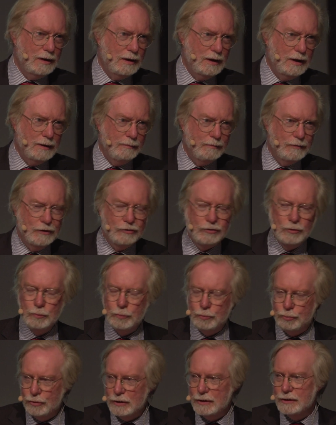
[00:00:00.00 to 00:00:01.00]
Um, there's a
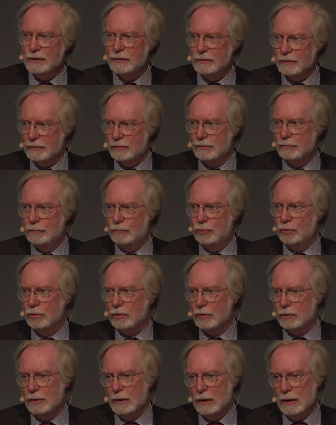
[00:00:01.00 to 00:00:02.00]
brilliant
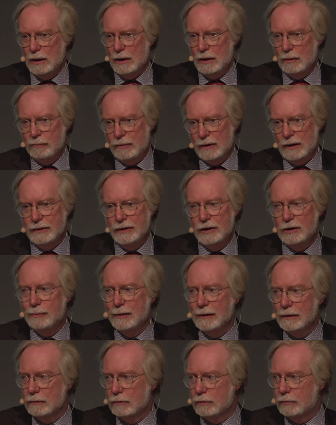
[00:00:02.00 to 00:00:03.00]
book by
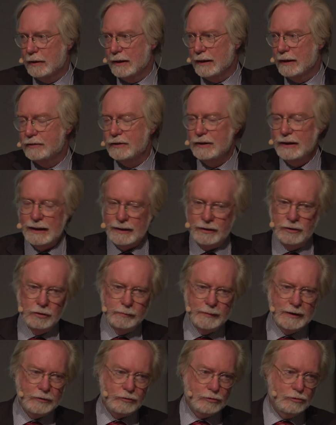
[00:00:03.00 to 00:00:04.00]
Nobel laureate in
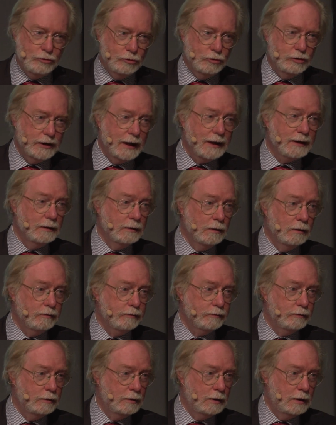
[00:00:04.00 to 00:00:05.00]
economics, George
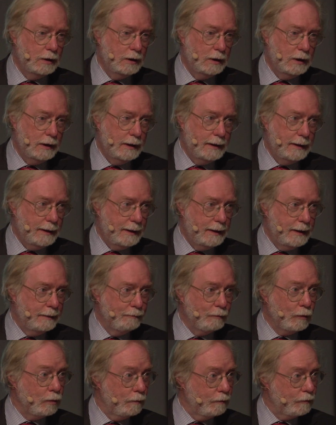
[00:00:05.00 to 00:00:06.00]
Akerlof,
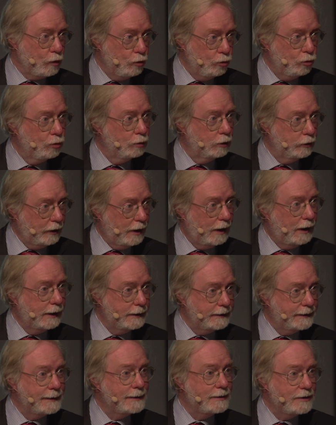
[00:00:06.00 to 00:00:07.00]
um, called
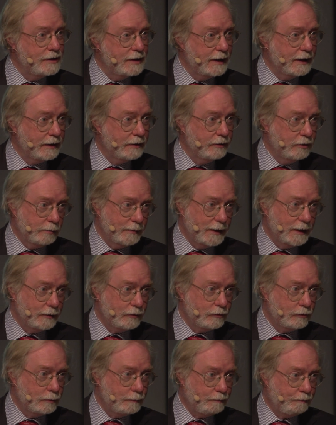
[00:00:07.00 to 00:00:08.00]
Identity
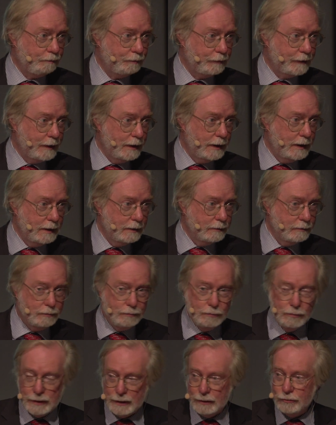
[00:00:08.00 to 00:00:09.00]
Economics. And
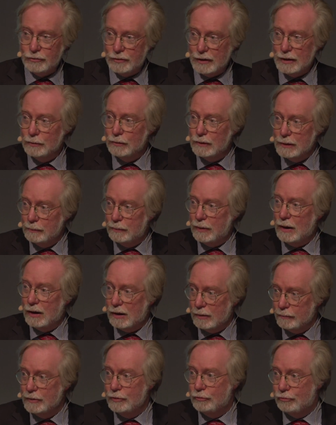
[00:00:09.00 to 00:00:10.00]
what I say will in
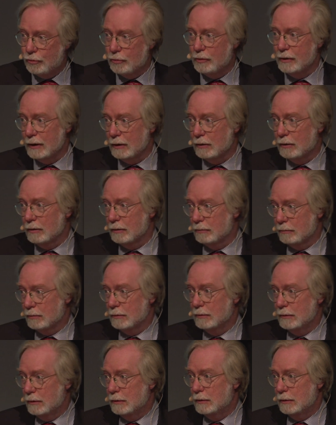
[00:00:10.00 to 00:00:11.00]
part be drawing on
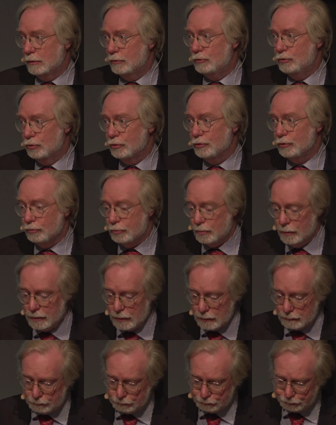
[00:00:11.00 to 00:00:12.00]
George's work.
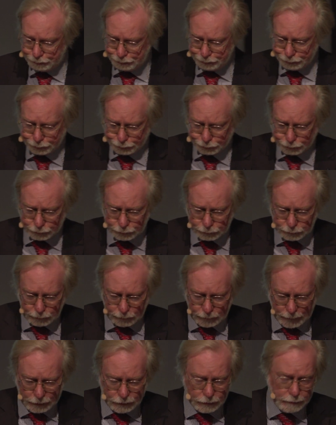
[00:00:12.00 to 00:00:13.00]

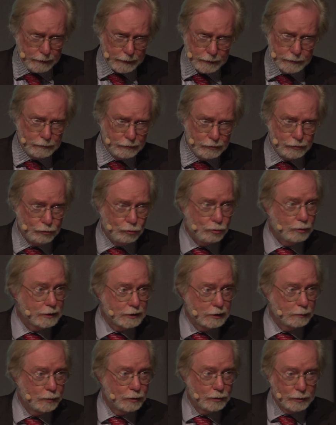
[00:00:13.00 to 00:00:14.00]
It's a very short
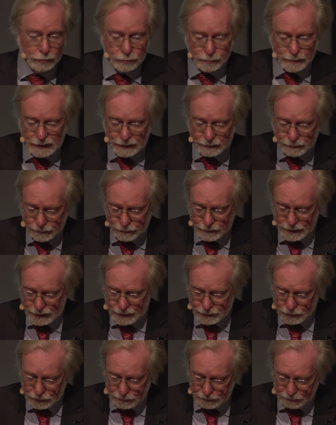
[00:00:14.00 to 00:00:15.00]
little book, it's really, really
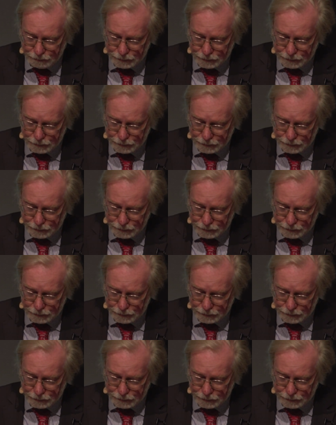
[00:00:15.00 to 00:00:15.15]
good.